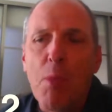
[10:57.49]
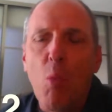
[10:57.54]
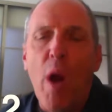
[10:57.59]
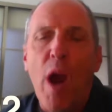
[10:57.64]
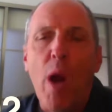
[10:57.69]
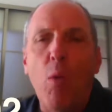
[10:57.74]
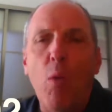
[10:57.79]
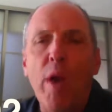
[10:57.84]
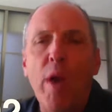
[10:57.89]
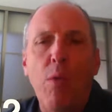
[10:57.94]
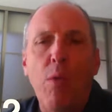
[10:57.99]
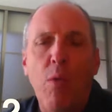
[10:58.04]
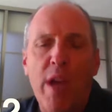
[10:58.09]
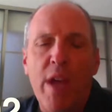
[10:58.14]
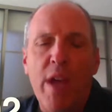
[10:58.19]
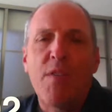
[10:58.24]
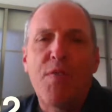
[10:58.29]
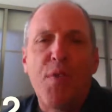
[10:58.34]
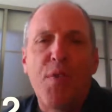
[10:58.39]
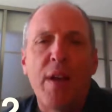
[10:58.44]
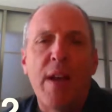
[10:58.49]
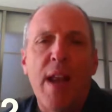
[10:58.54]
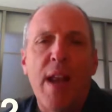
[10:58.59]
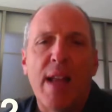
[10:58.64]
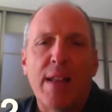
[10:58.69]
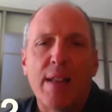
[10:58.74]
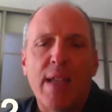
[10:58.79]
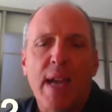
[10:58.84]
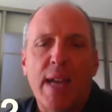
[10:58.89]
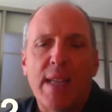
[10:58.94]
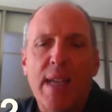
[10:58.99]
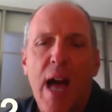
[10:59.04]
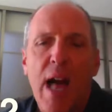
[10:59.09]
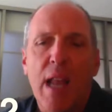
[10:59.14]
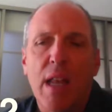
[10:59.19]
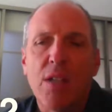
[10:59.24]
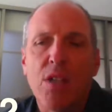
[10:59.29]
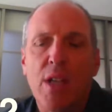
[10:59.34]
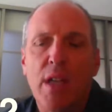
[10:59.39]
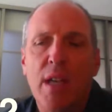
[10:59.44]
where we had figured out the
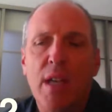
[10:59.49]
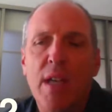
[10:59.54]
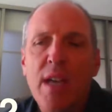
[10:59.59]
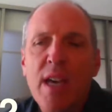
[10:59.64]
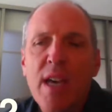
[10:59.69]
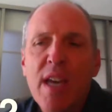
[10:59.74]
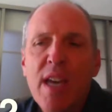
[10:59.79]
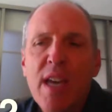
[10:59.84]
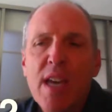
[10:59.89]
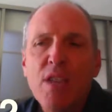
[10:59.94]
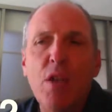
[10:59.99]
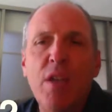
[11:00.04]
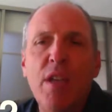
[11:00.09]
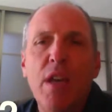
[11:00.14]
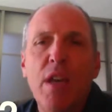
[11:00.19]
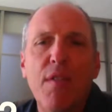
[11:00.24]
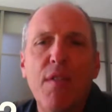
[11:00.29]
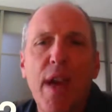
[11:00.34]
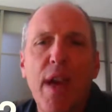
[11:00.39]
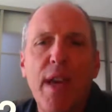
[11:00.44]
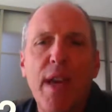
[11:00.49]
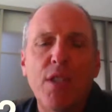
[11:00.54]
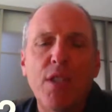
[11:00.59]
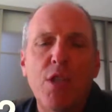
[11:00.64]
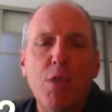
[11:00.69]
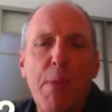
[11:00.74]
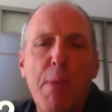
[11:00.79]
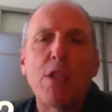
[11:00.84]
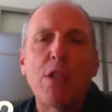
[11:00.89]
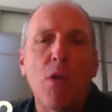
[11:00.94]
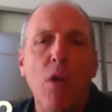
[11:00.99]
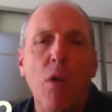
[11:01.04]
technology to give a special